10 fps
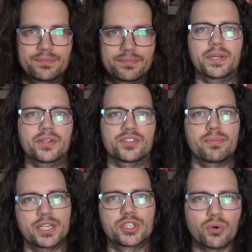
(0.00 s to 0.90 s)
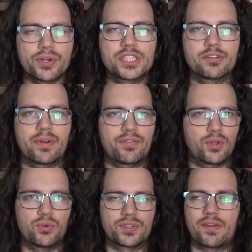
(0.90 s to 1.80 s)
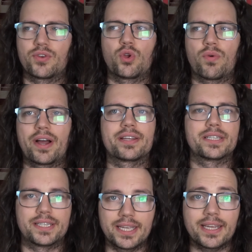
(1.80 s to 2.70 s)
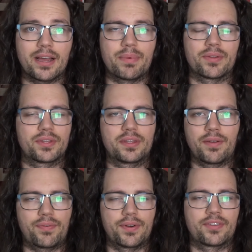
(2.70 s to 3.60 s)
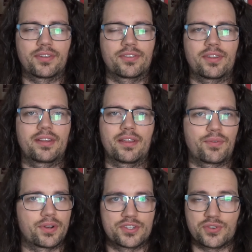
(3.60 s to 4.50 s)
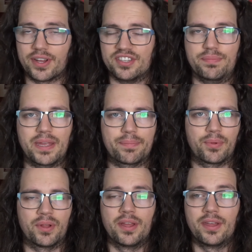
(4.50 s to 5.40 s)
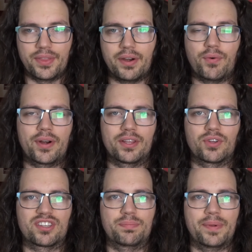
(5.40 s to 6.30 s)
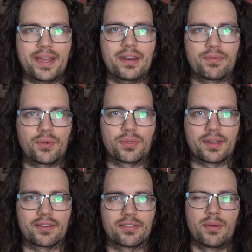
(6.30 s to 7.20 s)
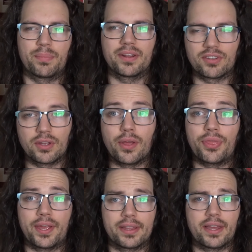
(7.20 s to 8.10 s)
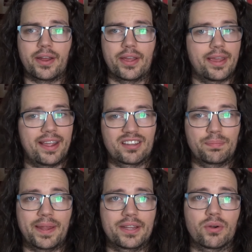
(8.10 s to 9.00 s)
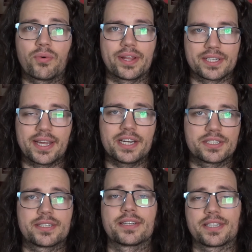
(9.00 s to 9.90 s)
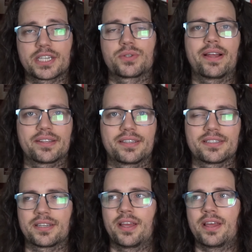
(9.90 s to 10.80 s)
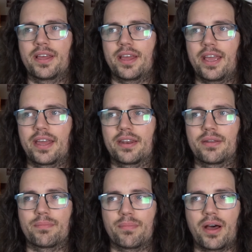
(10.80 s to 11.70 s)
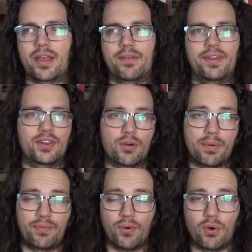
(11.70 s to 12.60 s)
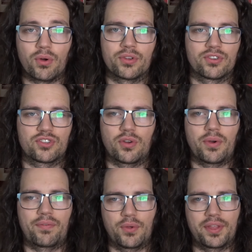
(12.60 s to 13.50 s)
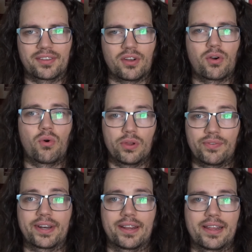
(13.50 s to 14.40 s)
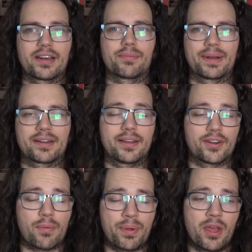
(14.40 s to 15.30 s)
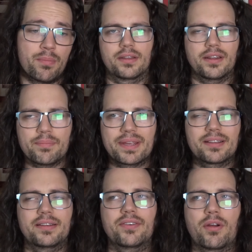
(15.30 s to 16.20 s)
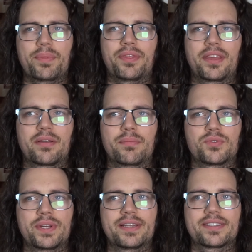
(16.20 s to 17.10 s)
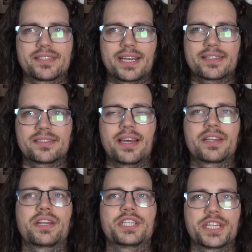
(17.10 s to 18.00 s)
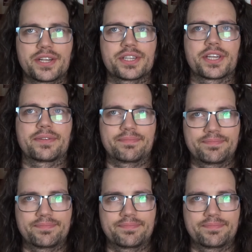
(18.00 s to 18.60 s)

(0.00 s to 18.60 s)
Because the majority of my viewers have no idea about the differences in different trans people, therefore I need to explain a few things. But it's a good thing that I explained orientations and sexualities in my video before, so a few things are already a little bit cleared up. Let me clear up the thing between sex and gender.